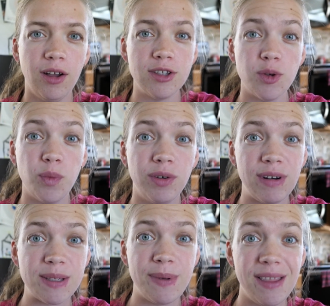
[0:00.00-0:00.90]
Also, one
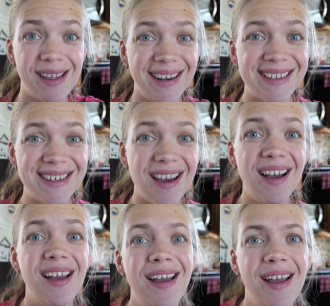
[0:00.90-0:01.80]
recipe that I did
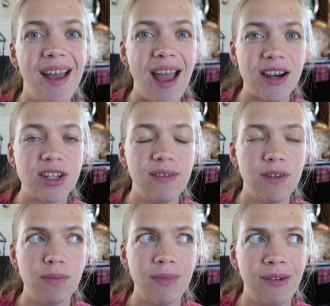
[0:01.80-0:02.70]
not actually
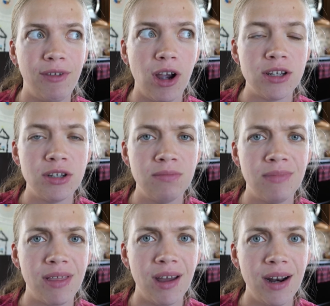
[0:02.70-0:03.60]
film, I forgot to,
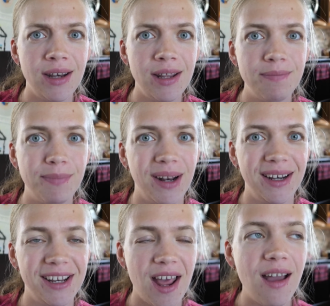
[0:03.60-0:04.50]
I thought I did, but I
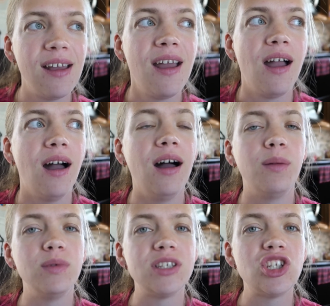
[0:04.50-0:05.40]
did not,
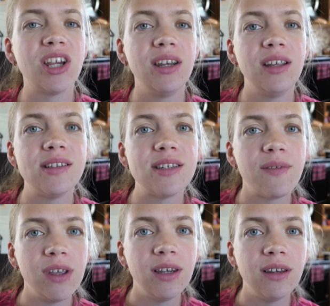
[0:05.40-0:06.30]
um, was a chicken and
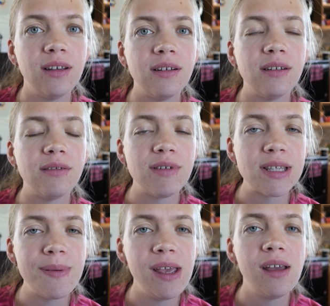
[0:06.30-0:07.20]
stuffing
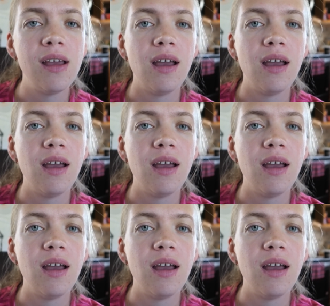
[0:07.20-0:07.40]
recipe.